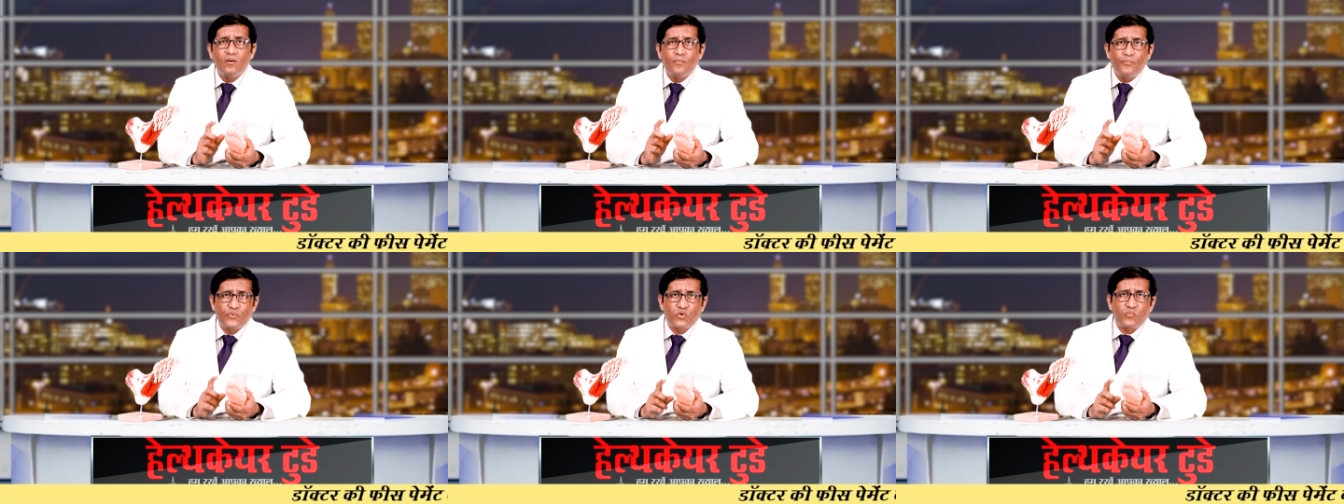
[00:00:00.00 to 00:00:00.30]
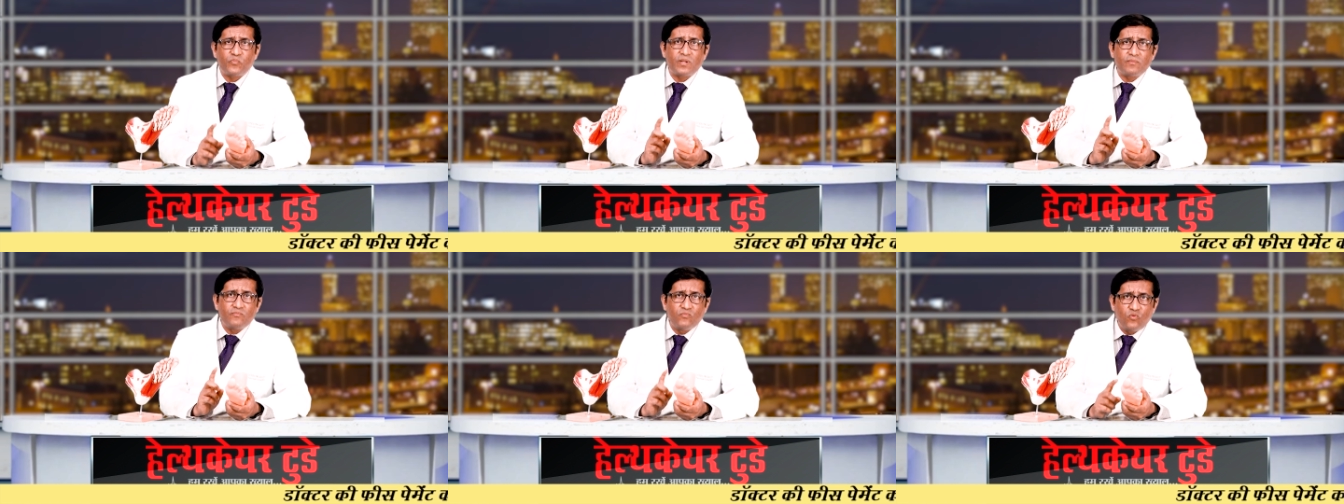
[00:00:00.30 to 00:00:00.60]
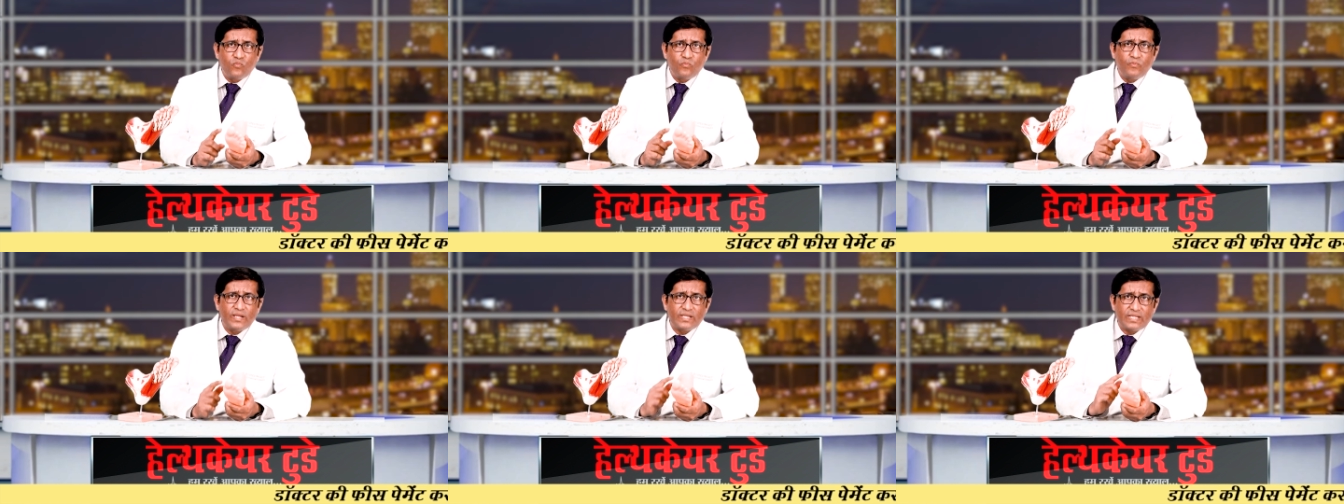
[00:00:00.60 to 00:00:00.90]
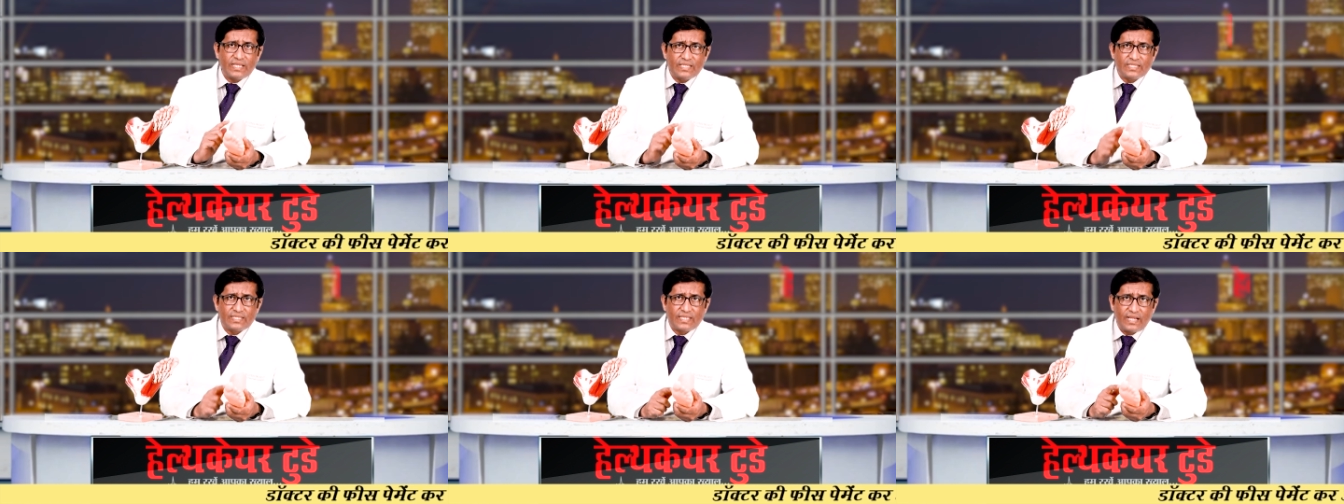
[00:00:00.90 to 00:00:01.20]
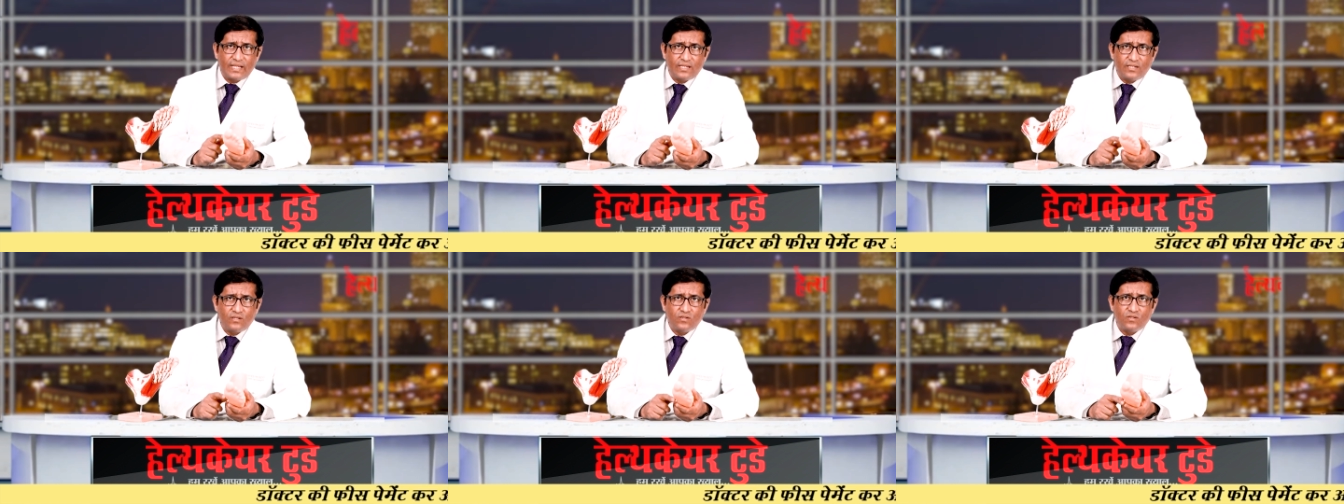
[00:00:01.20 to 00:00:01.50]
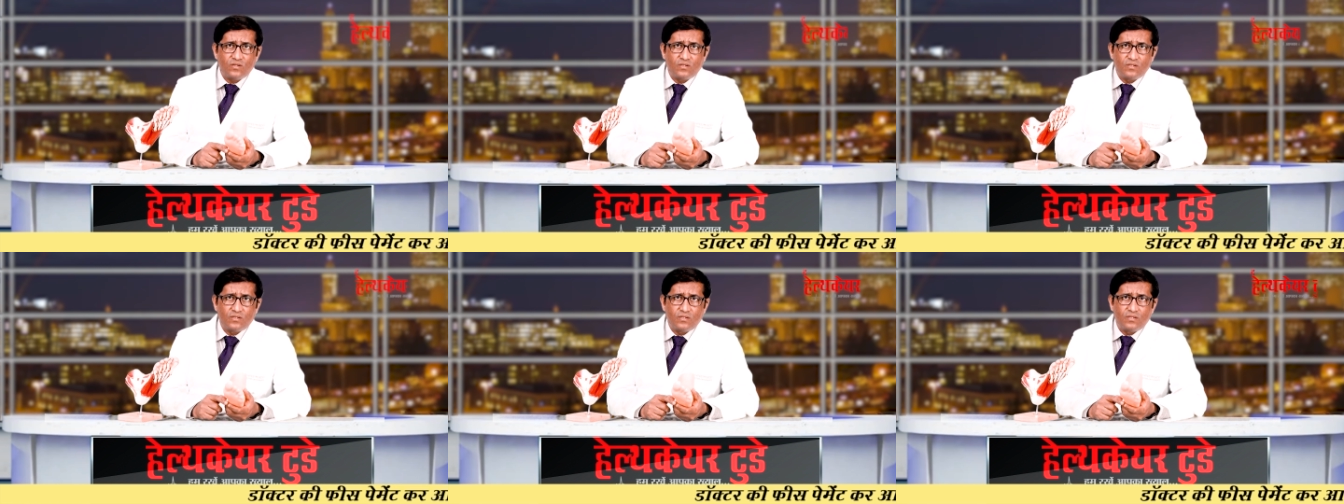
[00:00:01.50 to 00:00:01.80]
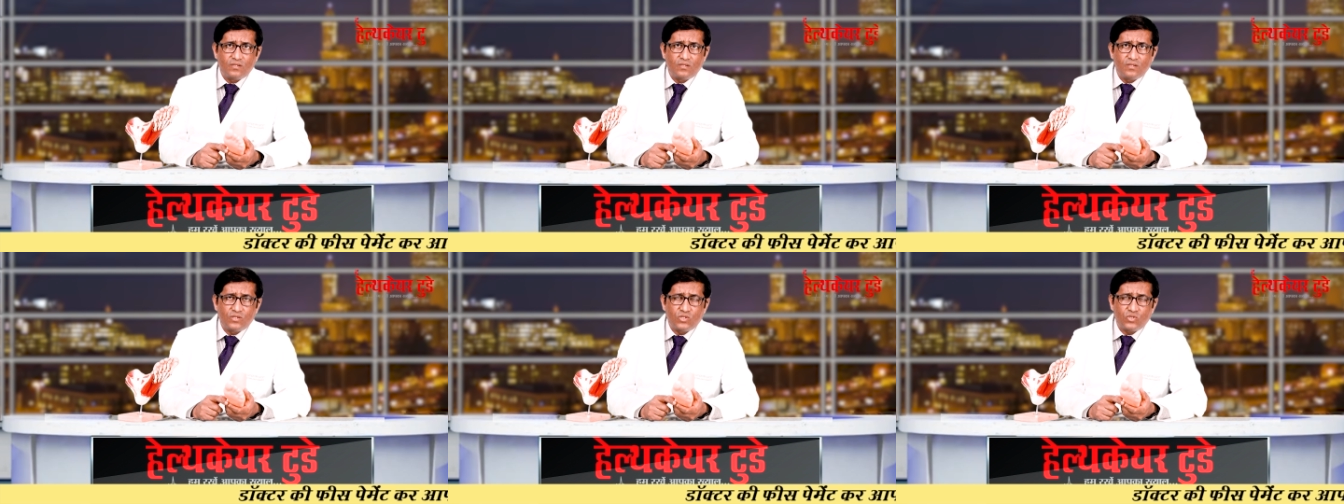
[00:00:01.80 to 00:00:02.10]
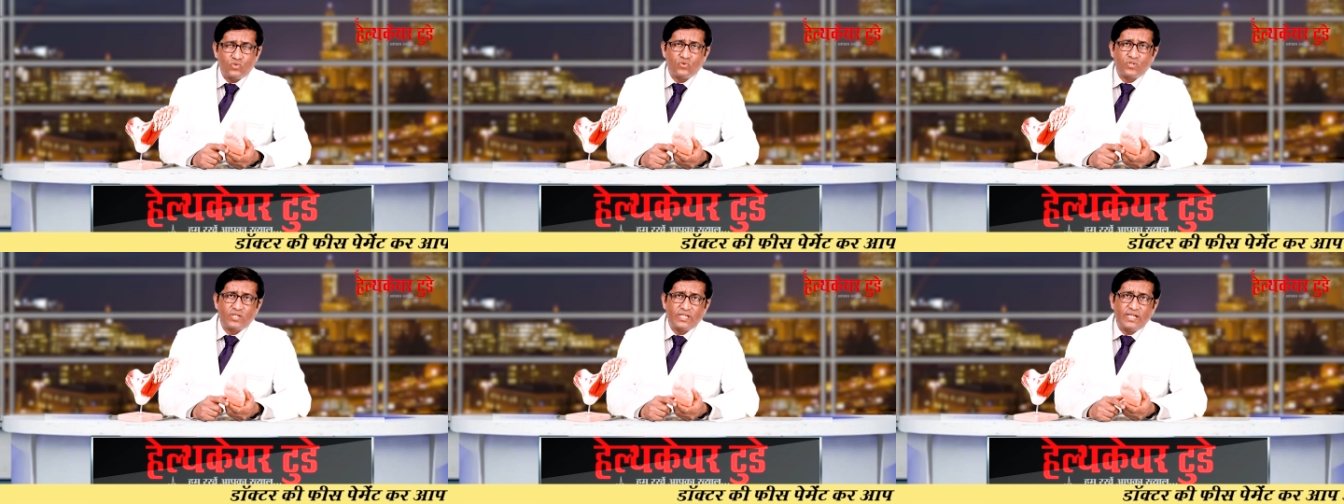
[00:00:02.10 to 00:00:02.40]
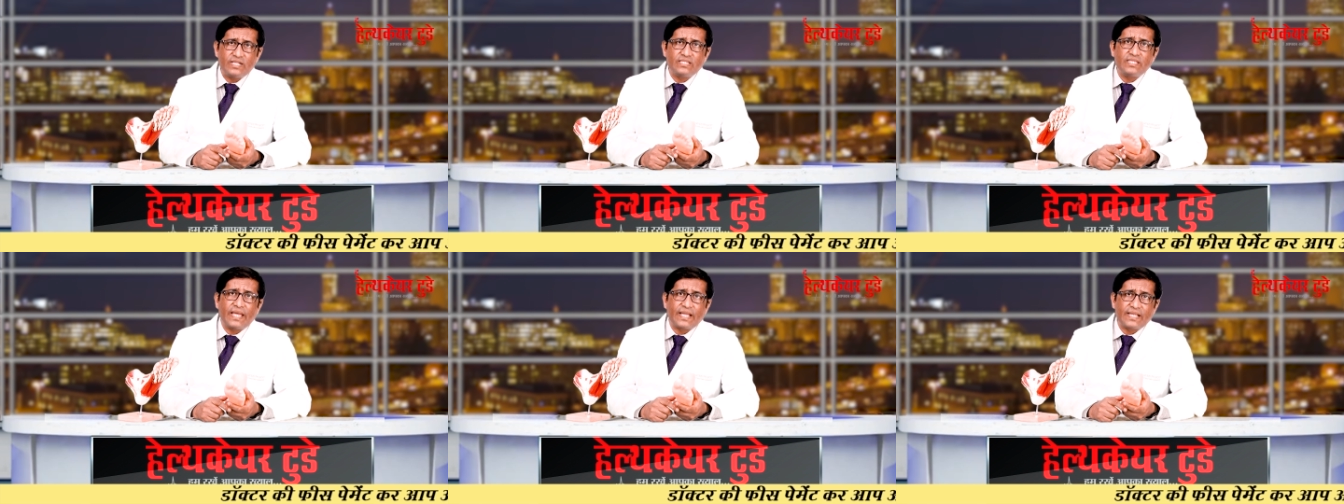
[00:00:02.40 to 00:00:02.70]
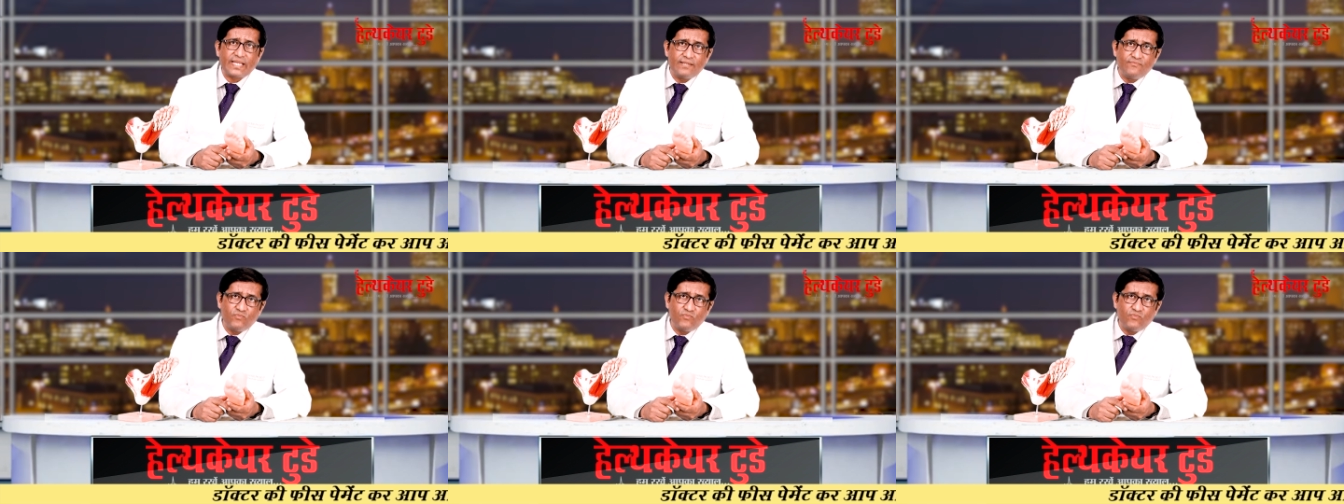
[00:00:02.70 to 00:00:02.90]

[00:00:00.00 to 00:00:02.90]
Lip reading: proper movement inside to create the ankle